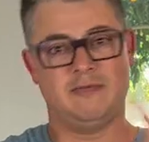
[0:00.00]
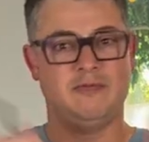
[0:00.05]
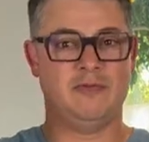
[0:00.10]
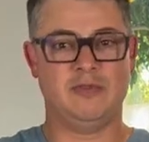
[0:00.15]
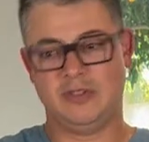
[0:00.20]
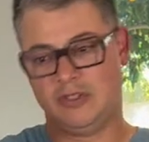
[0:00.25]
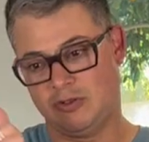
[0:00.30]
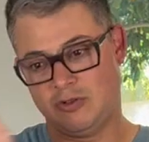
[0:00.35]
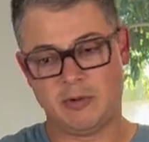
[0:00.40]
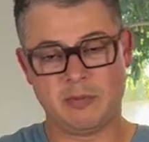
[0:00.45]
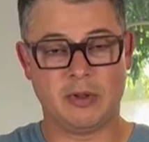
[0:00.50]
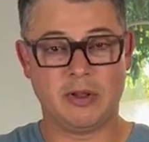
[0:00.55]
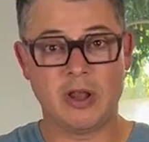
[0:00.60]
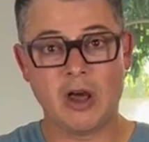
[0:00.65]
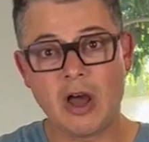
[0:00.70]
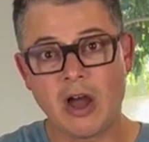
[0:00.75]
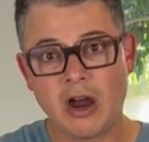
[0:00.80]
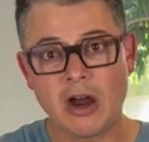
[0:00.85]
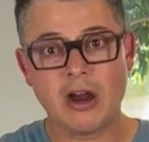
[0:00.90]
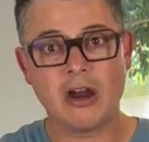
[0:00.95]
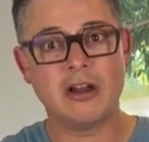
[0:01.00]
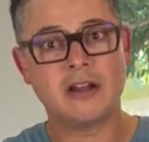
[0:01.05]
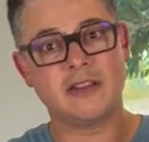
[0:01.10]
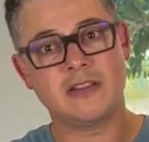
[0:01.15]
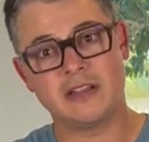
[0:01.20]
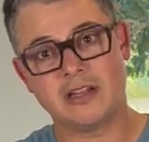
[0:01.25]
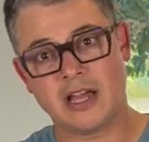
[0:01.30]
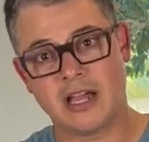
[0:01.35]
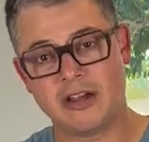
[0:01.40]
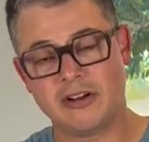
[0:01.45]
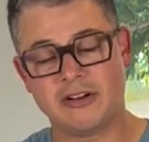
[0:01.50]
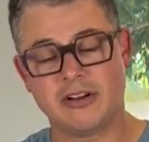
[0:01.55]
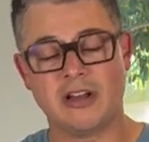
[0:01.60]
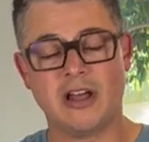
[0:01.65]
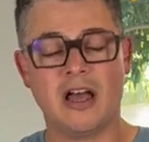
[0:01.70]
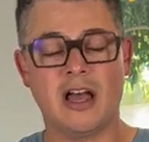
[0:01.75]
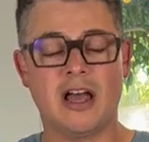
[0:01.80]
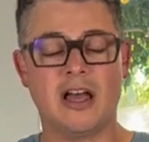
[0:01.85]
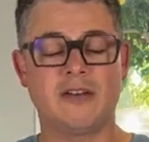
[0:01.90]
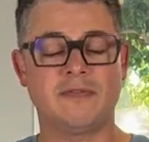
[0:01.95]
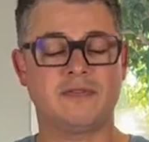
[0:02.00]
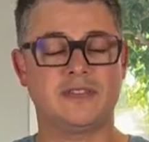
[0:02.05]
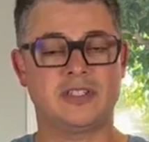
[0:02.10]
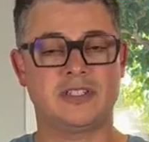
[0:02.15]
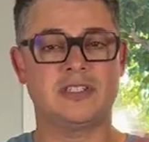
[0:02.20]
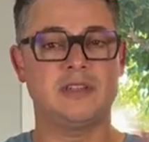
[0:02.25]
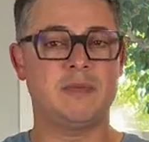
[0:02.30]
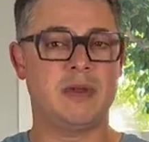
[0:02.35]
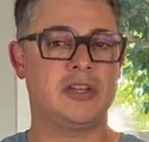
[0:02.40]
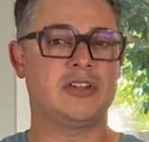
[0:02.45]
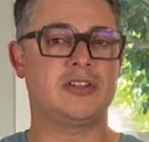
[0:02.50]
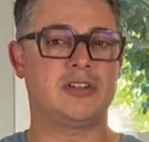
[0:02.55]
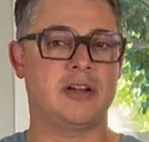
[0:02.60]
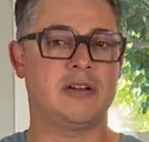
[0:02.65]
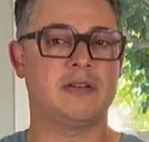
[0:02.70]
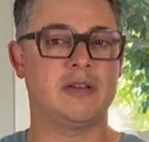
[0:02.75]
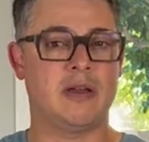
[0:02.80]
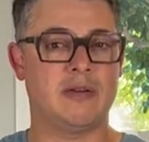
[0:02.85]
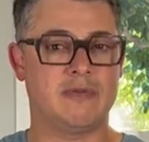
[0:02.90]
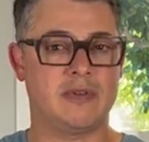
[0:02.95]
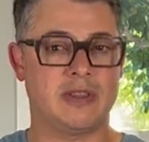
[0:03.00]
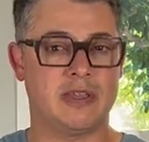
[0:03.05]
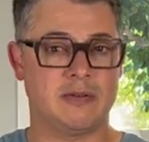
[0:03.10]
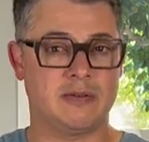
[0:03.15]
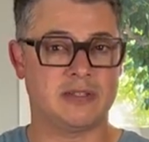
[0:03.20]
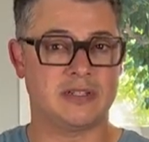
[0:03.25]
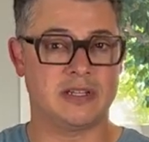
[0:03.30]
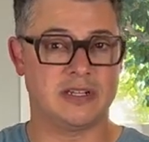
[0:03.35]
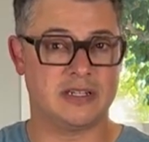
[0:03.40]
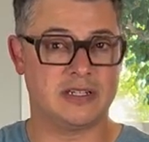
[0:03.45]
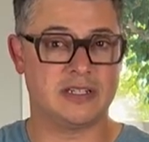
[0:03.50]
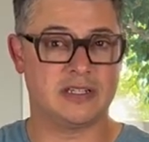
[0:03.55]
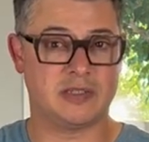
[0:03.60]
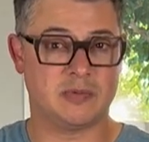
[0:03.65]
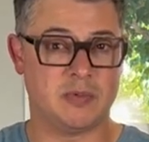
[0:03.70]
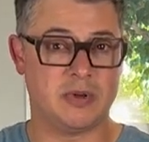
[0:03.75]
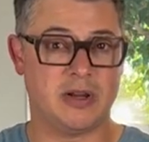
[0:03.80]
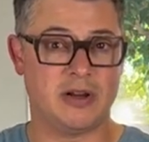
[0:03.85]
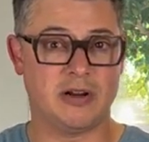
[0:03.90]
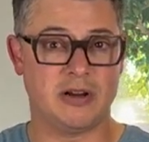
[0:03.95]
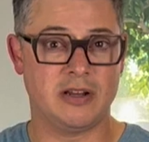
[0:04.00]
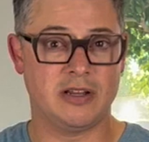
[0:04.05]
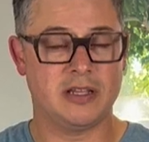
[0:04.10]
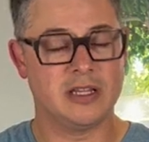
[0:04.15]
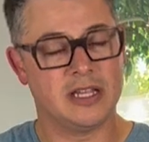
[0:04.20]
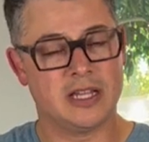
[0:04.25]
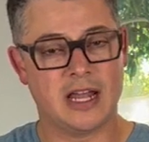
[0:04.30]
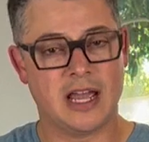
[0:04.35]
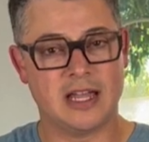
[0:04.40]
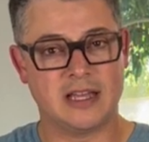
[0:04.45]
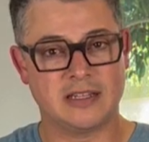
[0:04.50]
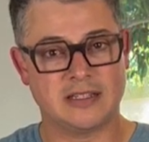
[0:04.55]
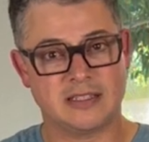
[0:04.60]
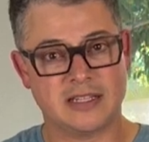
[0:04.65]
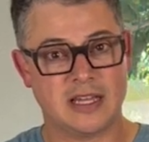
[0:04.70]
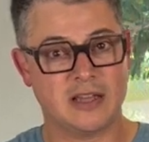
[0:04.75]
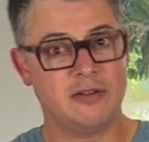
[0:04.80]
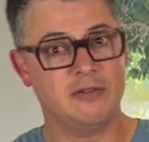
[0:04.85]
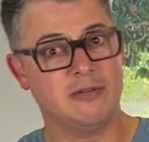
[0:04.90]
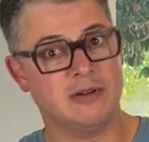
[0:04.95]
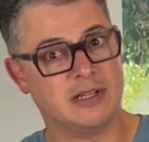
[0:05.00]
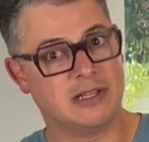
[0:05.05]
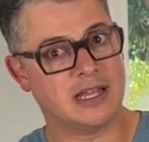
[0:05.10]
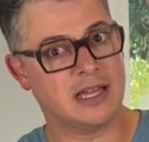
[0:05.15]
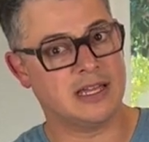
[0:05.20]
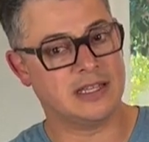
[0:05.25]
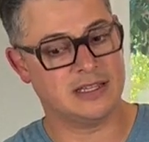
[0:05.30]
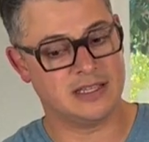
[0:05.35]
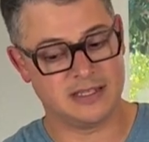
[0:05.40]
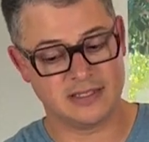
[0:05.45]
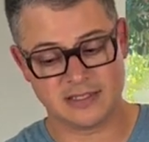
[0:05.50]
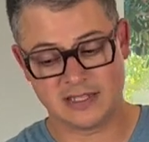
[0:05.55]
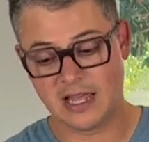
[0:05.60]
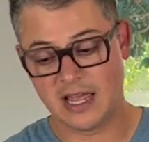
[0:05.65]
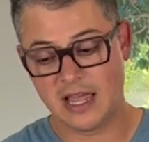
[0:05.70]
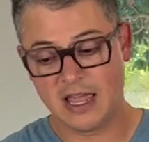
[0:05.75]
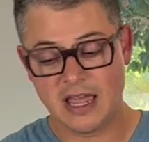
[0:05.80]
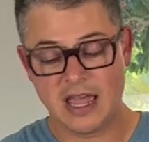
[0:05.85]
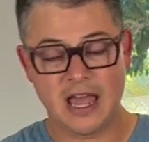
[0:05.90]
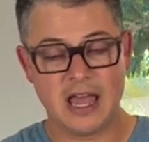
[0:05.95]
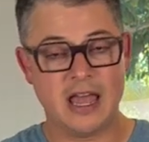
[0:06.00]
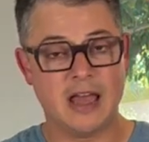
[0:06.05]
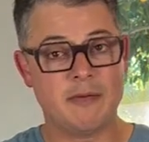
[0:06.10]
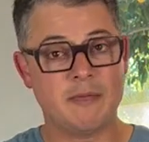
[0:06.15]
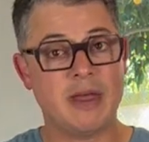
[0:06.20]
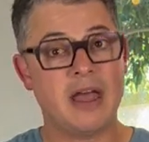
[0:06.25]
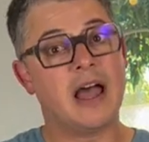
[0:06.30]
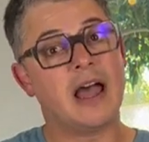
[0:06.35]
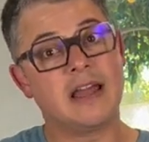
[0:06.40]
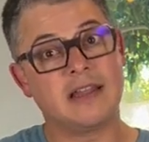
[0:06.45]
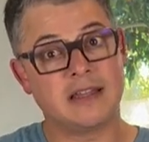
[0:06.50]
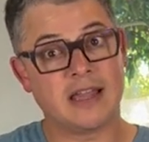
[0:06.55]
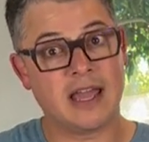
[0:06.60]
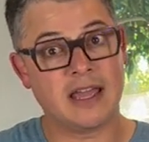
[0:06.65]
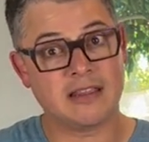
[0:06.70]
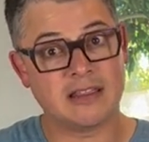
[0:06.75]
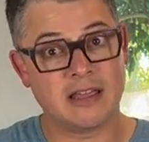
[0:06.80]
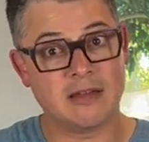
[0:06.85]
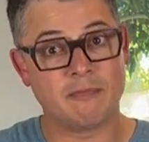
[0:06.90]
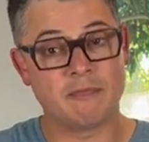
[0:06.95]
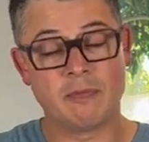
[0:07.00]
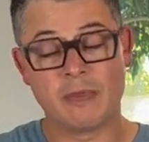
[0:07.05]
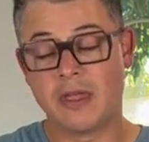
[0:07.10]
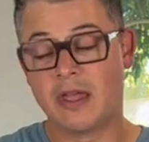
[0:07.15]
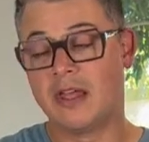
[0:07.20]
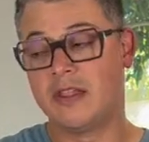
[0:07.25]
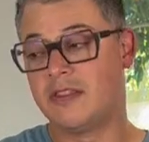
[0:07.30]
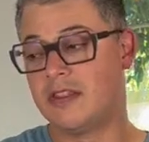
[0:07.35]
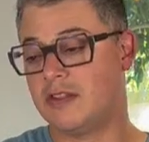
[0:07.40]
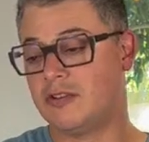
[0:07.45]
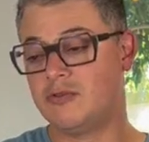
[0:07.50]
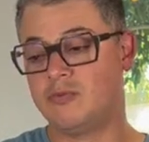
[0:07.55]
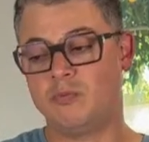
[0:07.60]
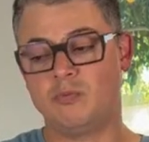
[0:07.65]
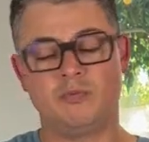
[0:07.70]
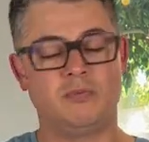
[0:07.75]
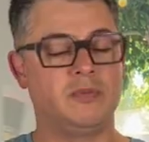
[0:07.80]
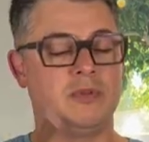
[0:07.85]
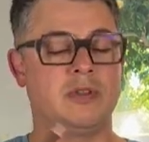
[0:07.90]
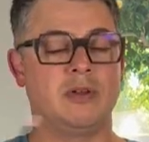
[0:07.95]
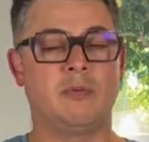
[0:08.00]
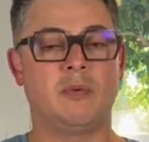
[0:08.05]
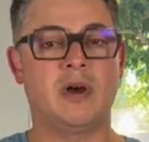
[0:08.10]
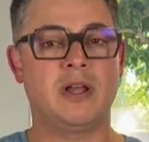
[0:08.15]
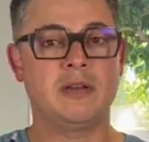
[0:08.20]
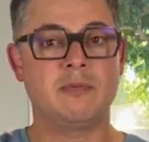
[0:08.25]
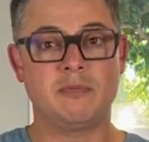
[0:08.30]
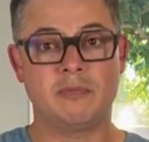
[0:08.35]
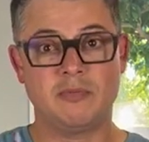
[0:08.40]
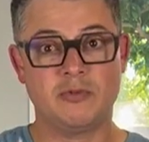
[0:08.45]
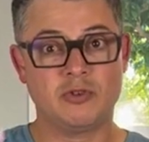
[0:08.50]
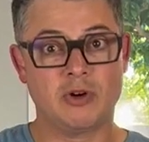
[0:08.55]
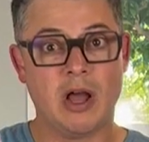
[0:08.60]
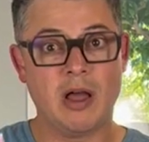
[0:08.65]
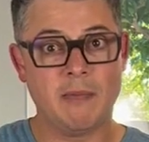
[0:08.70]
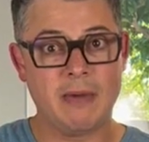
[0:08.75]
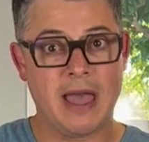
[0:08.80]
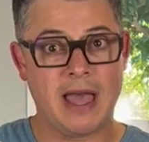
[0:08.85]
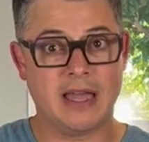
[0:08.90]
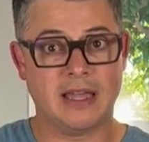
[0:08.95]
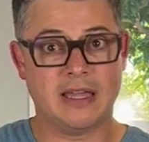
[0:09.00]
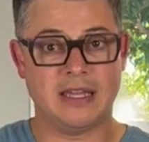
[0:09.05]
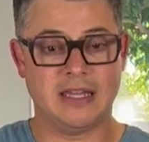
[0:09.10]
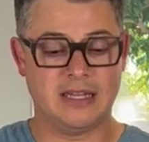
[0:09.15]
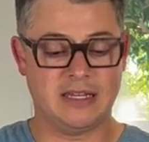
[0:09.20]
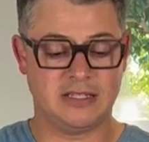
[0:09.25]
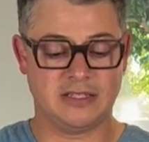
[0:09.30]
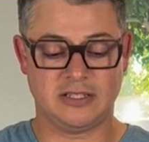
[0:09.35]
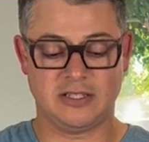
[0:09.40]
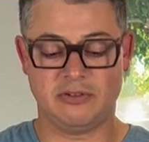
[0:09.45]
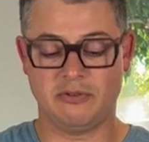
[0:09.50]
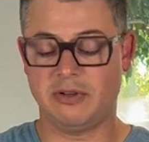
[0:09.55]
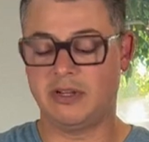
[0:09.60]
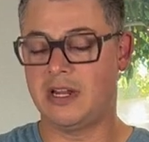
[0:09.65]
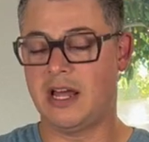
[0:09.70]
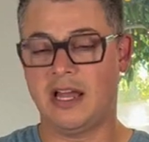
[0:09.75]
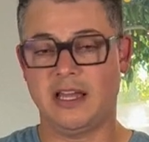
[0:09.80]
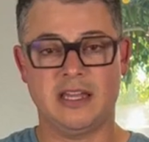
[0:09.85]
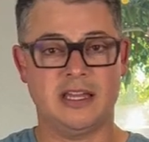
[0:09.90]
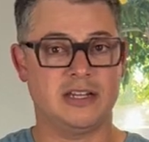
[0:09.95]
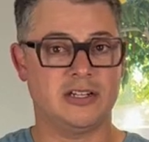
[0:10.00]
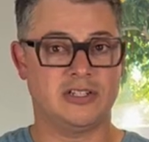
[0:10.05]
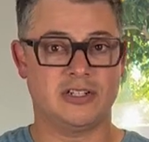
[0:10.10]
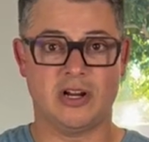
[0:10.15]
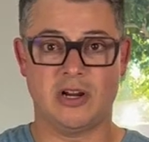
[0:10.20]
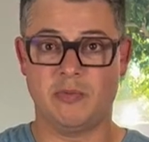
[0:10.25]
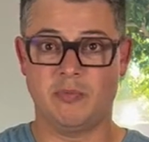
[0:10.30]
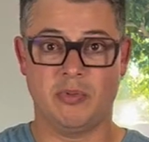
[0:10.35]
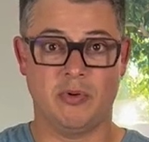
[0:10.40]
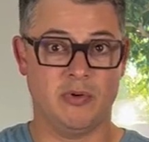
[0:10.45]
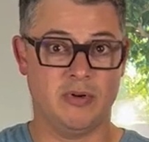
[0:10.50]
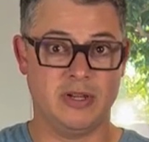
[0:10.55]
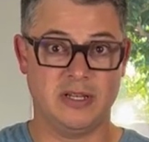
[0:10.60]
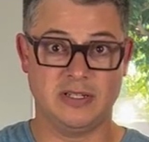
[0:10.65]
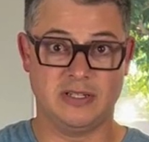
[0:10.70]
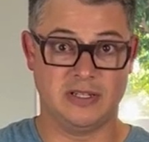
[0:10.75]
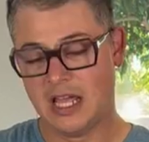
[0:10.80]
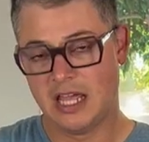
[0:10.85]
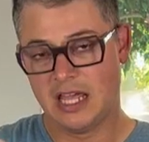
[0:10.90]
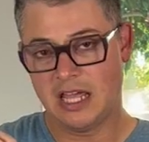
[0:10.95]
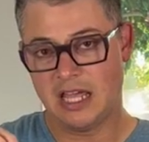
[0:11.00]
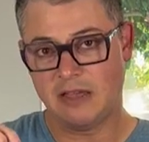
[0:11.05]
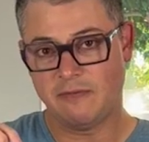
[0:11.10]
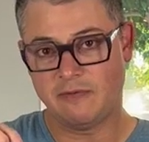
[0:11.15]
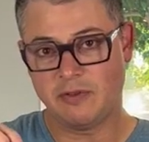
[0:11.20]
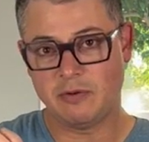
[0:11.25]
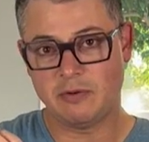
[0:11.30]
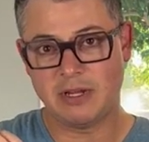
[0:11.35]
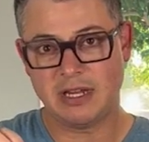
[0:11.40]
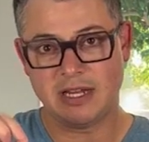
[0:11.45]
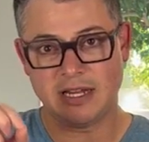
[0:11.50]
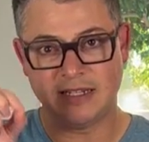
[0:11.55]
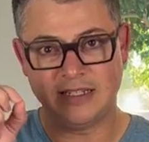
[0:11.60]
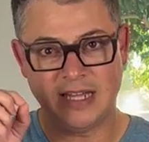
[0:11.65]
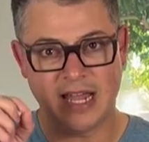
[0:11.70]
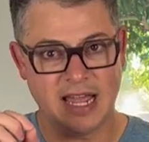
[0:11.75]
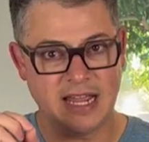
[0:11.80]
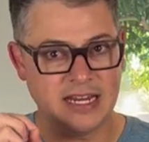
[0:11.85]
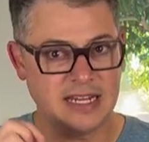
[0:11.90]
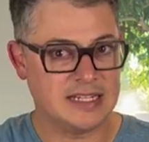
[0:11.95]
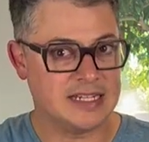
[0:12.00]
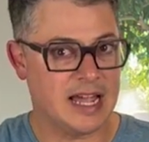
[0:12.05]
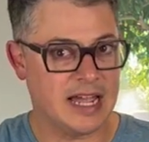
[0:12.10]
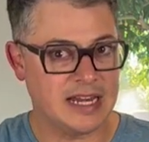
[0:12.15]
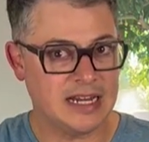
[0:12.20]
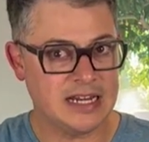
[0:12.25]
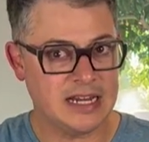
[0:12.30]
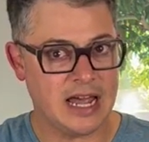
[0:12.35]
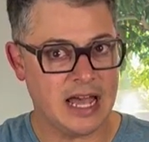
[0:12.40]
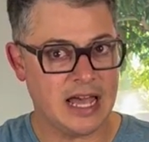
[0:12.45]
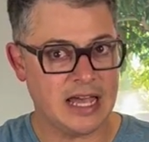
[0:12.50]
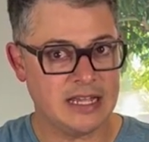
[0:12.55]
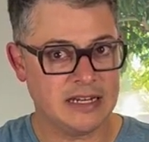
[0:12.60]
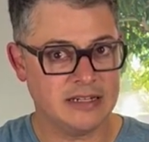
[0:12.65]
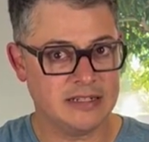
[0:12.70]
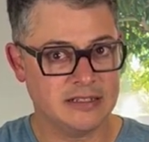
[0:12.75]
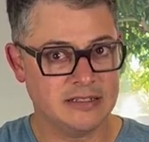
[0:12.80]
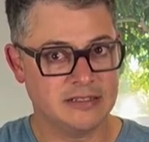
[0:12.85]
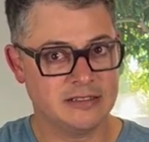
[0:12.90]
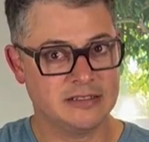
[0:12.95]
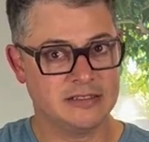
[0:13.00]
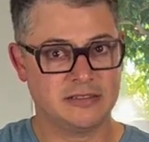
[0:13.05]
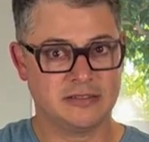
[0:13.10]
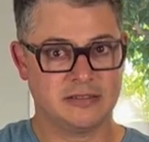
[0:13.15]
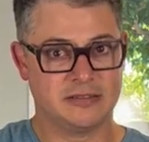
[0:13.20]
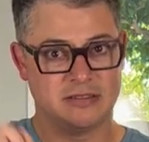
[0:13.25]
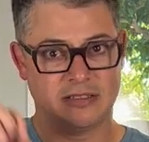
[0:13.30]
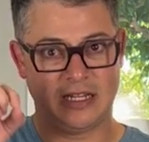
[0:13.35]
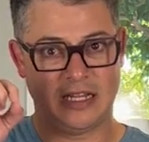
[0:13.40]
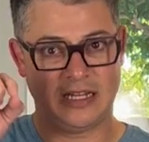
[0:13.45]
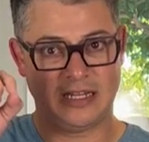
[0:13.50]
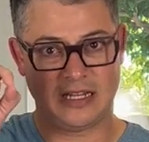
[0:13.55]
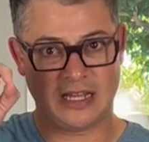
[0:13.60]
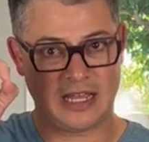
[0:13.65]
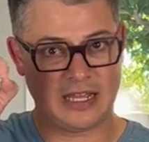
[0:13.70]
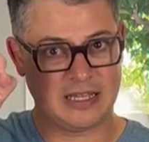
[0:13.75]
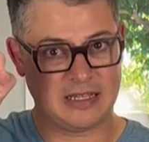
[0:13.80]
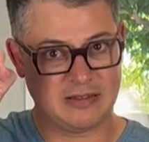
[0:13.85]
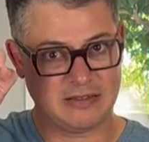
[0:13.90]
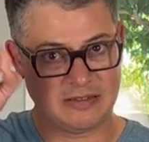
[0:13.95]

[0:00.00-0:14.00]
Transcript: scribbled hard and then ironed it off just to make sure everything was going to disappear and that I can say, oh, I like these. Um, I like them. The the one drawback is you cannot get a sharp point. If you need a tiny, tiny dot, and like,